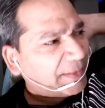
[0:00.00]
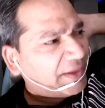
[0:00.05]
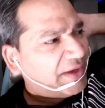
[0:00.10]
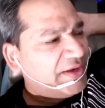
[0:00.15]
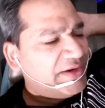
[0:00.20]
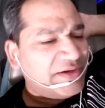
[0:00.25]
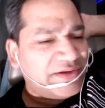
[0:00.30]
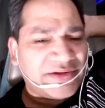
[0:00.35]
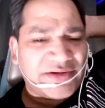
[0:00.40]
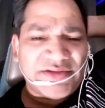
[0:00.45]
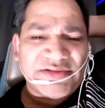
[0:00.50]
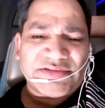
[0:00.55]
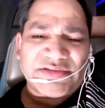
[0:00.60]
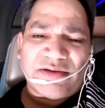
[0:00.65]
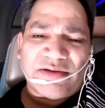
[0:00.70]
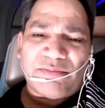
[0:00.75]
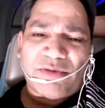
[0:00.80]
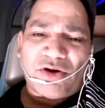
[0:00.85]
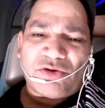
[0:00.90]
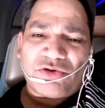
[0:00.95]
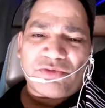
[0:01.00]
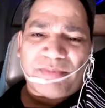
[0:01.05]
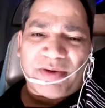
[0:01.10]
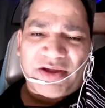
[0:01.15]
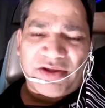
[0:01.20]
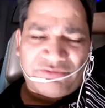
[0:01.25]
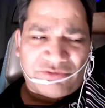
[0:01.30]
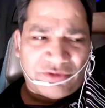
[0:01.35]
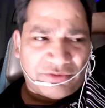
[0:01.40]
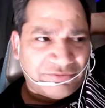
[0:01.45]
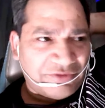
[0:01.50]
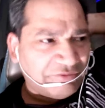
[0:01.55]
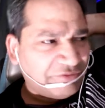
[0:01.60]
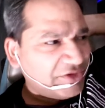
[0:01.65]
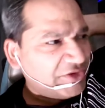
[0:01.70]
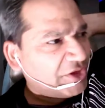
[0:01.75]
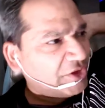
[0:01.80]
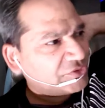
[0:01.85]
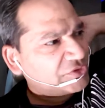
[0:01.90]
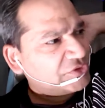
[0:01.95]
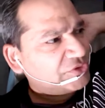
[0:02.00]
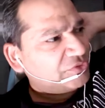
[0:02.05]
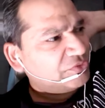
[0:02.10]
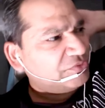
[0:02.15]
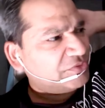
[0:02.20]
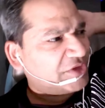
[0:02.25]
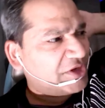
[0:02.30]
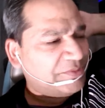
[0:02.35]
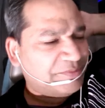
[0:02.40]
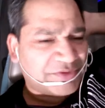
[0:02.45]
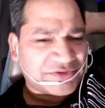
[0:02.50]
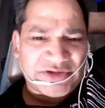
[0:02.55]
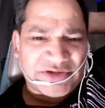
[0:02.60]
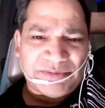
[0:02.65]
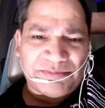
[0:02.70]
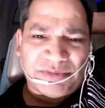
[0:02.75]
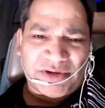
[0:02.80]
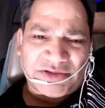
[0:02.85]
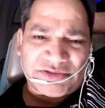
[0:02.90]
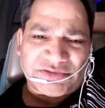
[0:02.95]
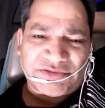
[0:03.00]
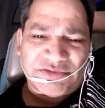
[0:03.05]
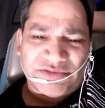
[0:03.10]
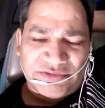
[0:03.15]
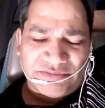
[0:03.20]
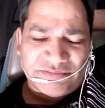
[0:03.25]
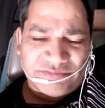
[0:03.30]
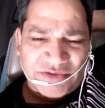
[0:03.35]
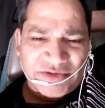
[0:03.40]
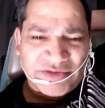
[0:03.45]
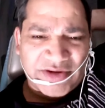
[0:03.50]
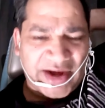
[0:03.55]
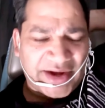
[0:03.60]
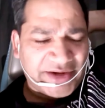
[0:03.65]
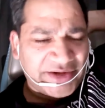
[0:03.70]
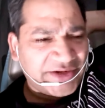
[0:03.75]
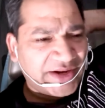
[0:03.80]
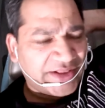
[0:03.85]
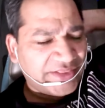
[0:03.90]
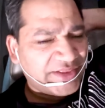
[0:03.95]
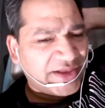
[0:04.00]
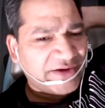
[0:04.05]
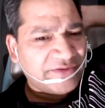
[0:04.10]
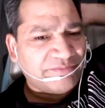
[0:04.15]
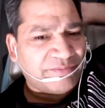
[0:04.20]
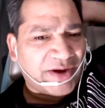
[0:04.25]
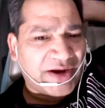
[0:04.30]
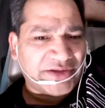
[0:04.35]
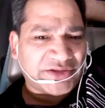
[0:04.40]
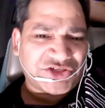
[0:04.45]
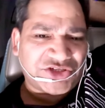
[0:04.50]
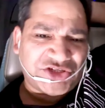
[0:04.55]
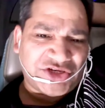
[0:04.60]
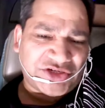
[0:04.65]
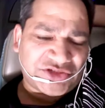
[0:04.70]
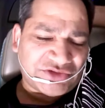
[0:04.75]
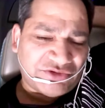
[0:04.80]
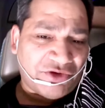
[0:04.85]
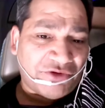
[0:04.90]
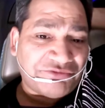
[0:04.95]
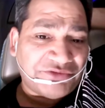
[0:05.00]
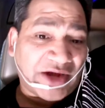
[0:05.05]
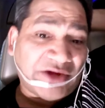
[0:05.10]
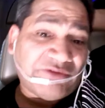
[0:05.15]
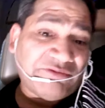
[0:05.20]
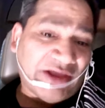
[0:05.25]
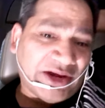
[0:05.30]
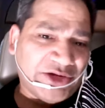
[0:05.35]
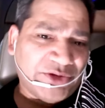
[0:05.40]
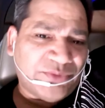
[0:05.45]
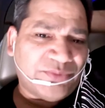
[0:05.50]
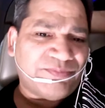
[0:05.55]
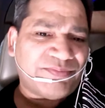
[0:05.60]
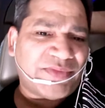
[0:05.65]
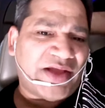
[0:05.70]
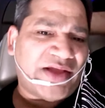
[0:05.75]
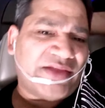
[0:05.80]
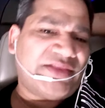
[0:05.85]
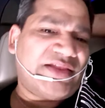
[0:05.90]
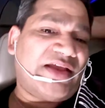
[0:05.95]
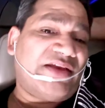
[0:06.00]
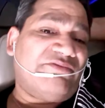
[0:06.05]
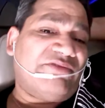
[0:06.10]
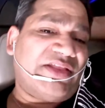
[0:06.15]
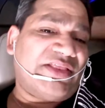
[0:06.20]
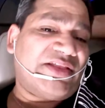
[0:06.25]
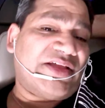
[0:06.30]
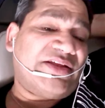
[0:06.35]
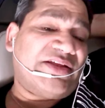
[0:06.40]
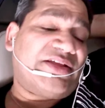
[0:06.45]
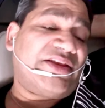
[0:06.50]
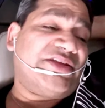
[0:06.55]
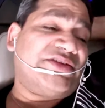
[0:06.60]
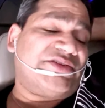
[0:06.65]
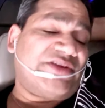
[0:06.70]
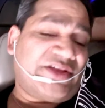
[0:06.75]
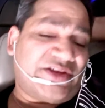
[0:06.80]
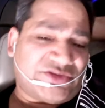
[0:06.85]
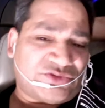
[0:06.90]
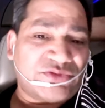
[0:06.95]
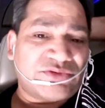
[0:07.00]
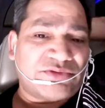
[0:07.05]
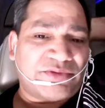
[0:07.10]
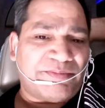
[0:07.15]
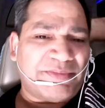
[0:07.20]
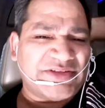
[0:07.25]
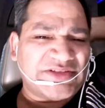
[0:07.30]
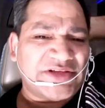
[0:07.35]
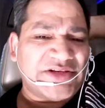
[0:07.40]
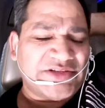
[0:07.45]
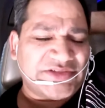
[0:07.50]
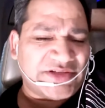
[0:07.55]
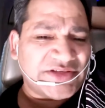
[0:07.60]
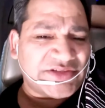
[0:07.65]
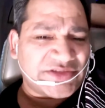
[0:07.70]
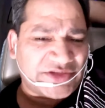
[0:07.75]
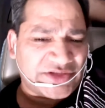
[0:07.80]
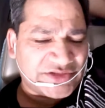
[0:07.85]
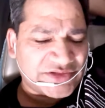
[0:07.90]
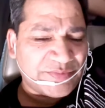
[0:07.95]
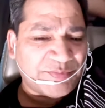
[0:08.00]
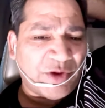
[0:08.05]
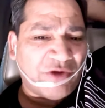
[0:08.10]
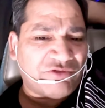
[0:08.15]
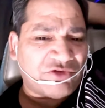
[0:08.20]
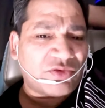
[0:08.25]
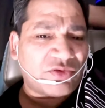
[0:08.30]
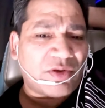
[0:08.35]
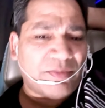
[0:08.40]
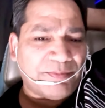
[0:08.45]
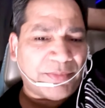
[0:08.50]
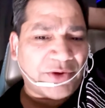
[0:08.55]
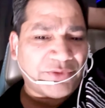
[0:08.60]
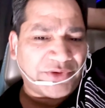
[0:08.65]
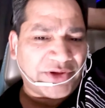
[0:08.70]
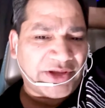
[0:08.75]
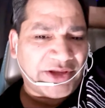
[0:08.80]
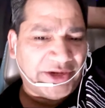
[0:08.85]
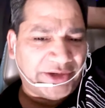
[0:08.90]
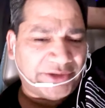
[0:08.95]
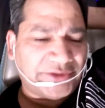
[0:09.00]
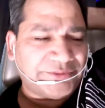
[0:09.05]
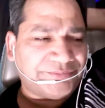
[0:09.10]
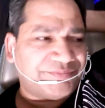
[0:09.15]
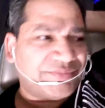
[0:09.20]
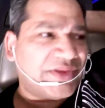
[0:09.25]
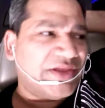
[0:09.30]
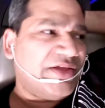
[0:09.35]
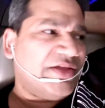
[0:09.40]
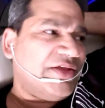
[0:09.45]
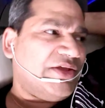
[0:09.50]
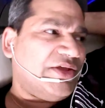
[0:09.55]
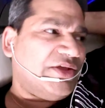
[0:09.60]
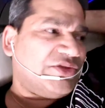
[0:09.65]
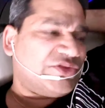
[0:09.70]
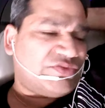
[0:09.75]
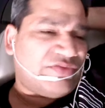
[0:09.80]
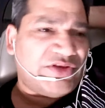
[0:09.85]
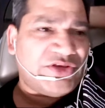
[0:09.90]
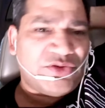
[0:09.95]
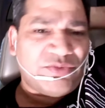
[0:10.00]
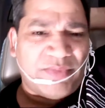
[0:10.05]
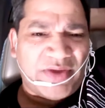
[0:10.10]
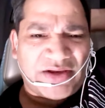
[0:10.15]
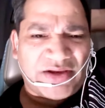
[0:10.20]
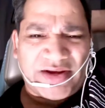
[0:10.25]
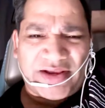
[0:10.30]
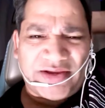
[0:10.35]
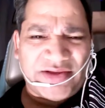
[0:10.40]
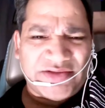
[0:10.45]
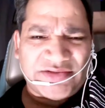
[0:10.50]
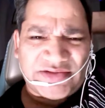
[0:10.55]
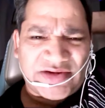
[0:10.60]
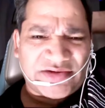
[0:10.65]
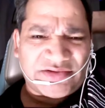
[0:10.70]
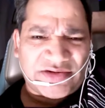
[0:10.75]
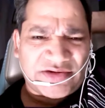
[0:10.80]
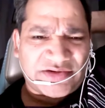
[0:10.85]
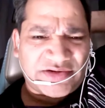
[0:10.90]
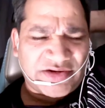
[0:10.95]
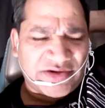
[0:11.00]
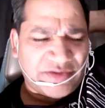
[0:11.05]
increase the amount by from 15,000 to 3% plus. Let's add it and then buy the shares of that value. And then when the increase, so basically he says there's a power of compounding in it. So when you make, like he said, certain